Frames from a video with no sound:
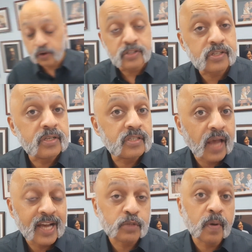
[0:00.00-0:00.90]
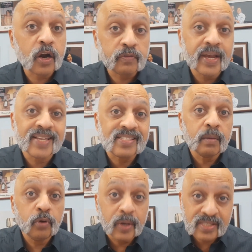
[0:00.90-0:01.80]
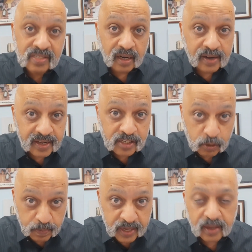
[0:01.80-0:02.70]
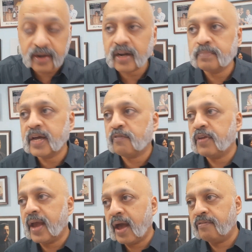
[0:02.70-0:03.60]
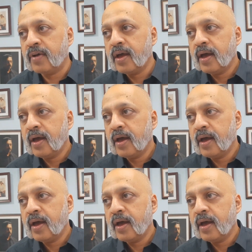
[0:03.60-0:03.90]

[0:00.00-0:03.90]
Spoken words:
For instance, as part of the SWS Sunday Speaking Club that we have,